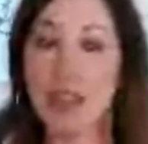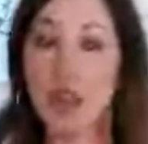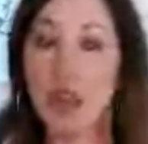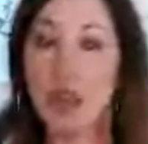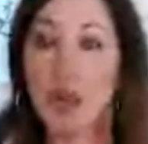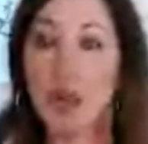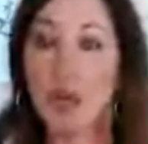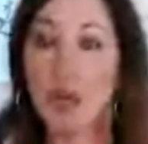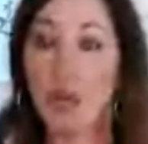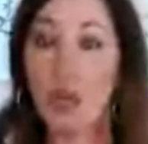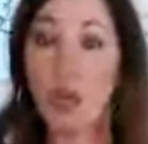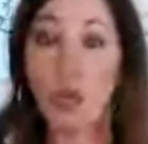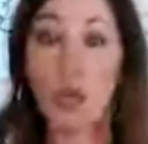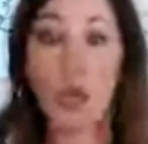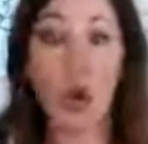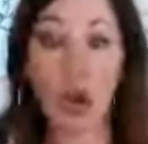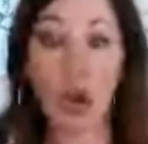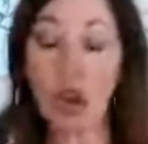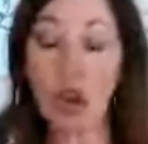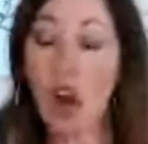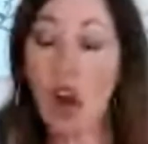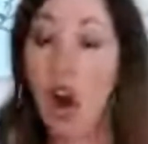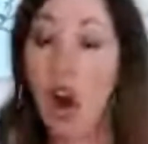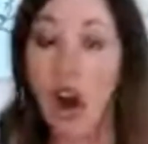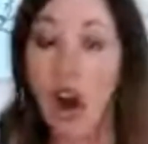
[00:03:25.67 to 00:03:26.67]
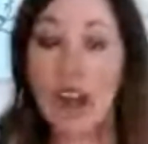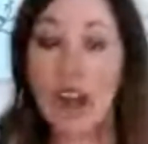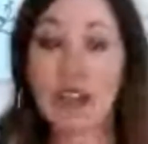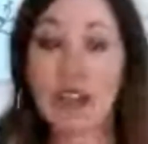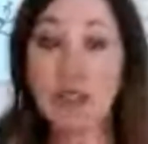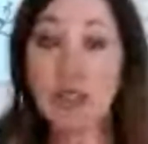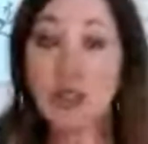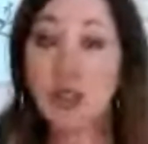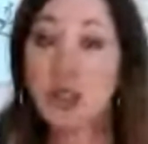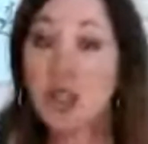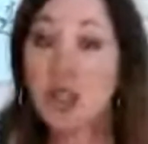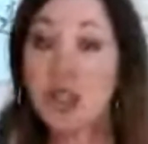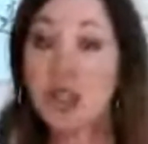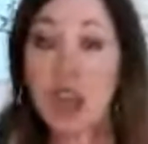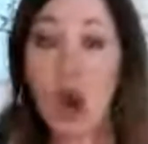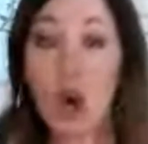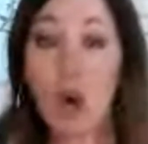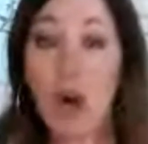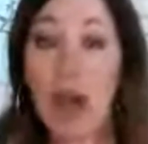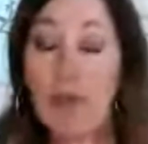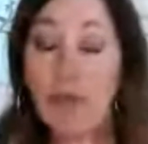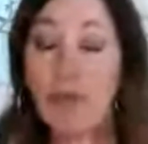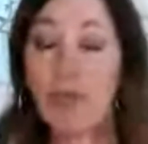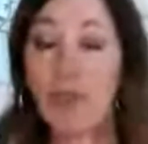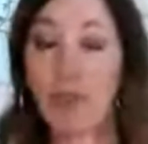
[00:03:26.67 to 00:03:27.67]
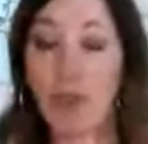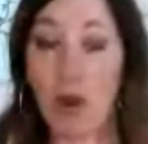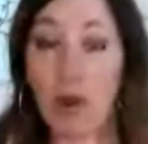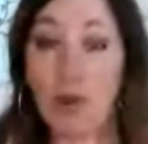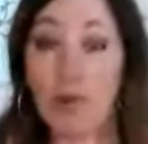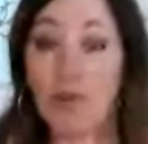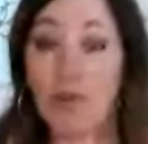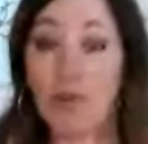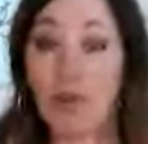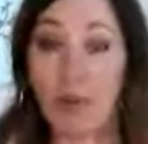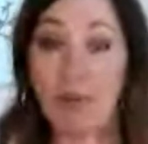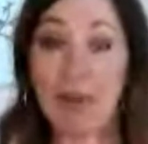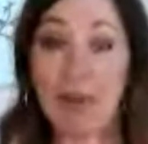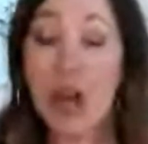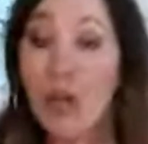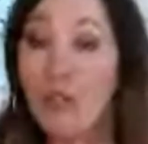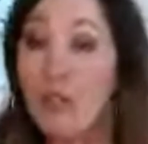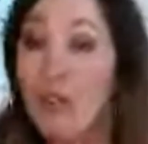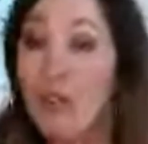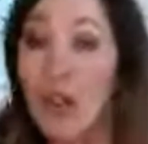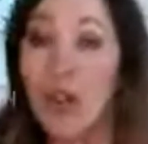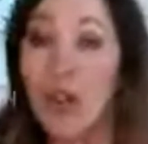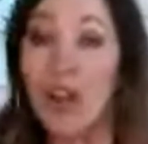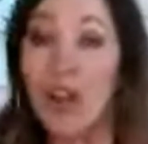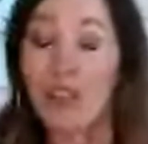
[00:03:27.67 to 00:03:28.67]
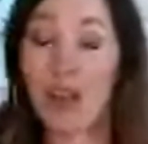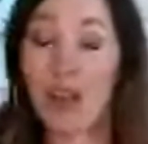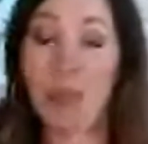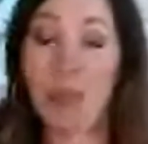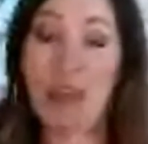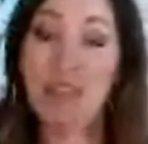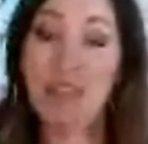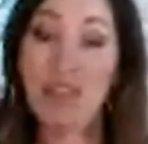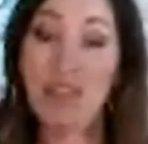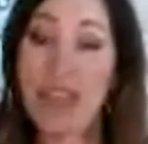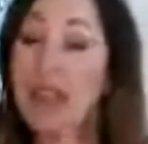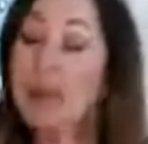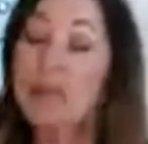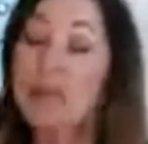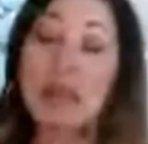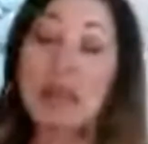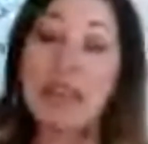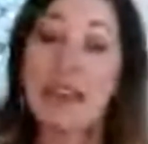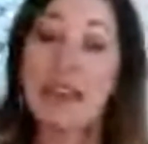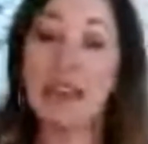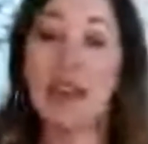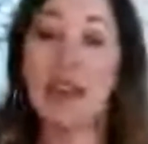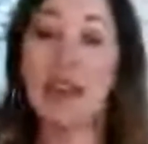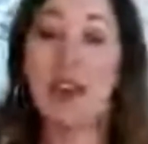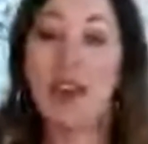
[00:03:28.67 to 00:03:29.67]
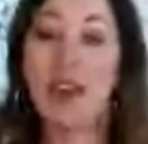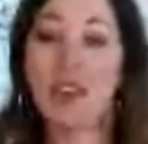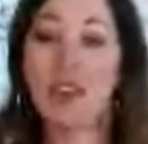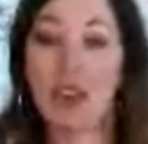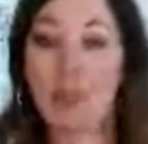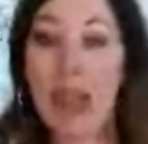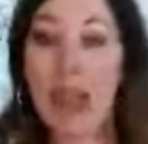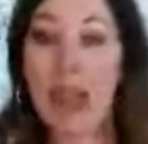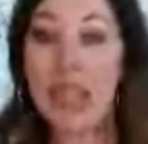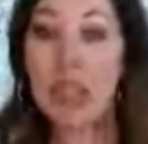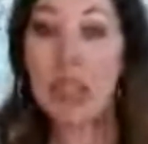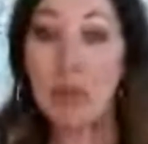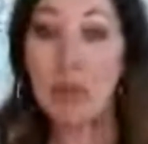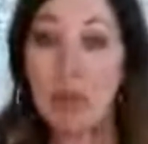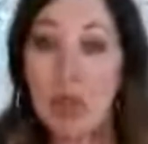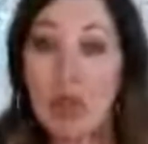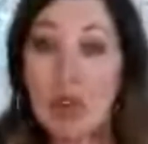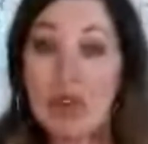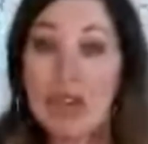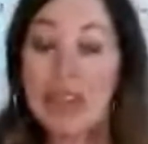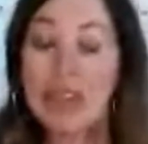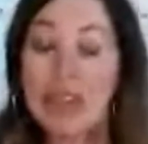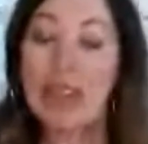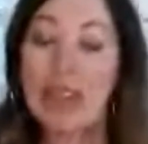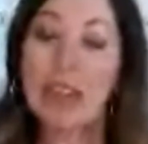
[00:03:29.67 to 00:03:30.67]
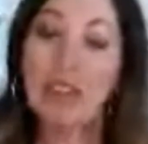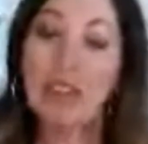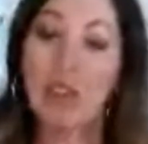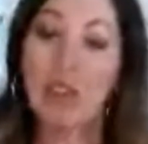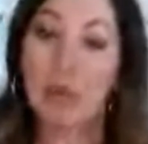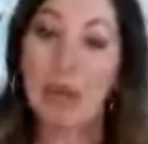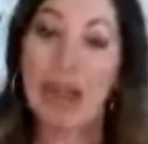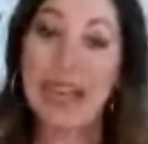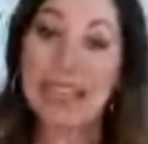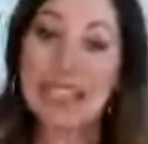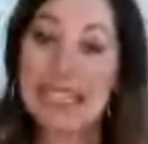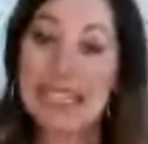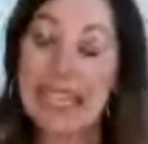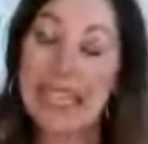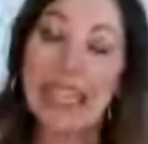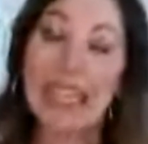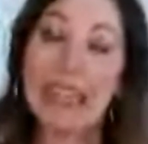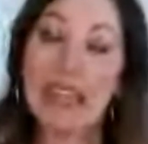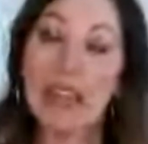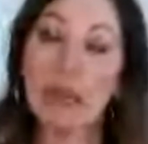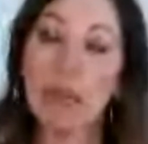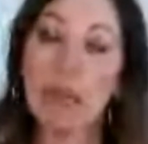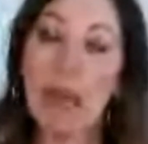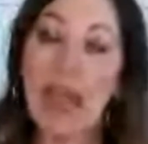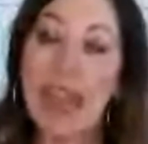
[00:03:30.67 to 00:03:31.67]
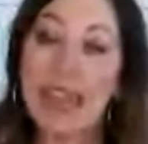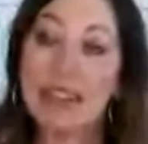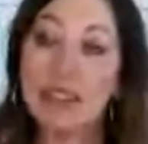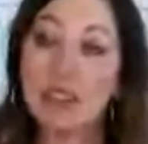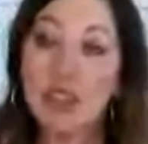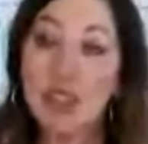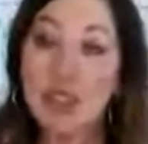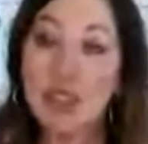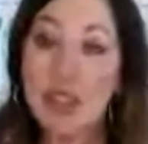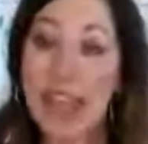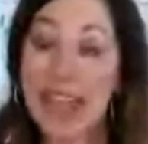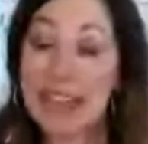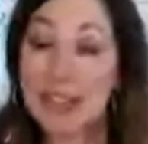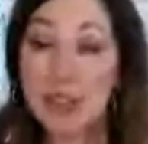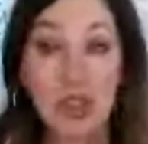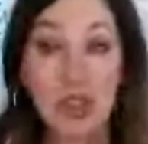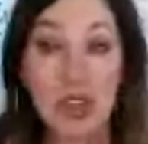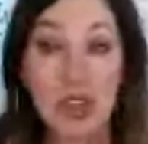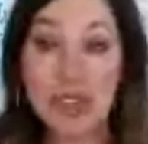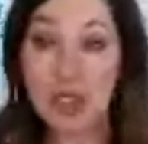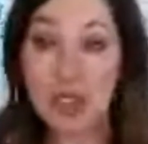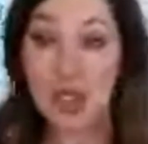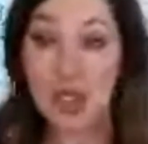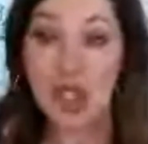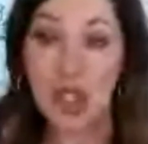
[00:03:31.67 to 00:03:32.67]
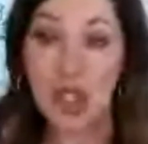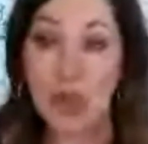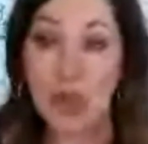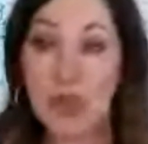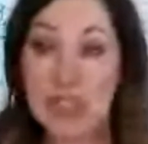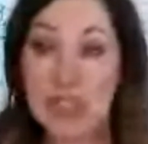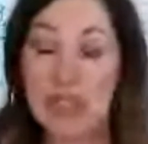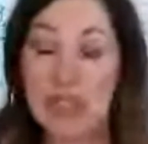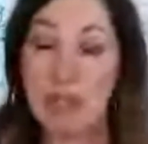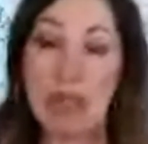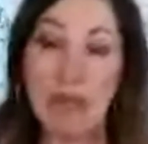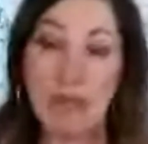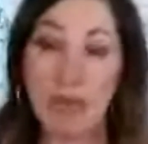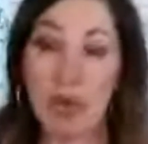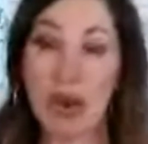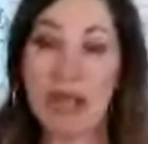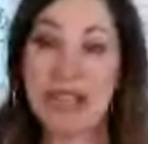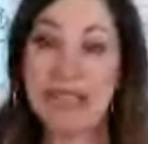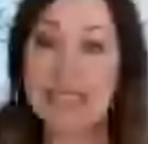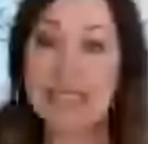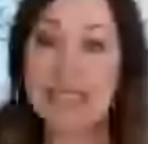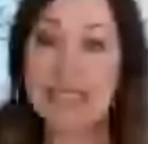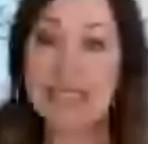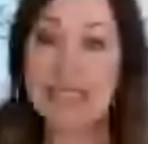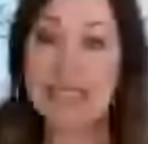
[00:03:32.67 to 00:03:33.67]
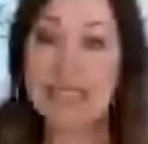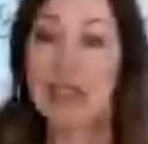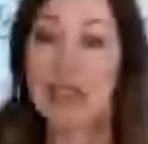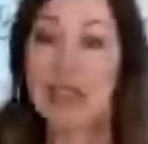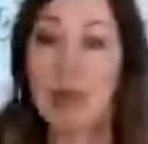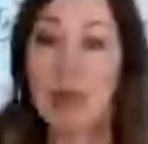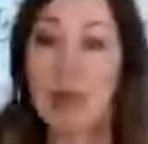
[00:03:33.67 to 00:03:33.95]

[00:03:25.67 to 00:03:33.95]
work hard, show up for myself, for my family, for my community, for my team, and just choose to be present,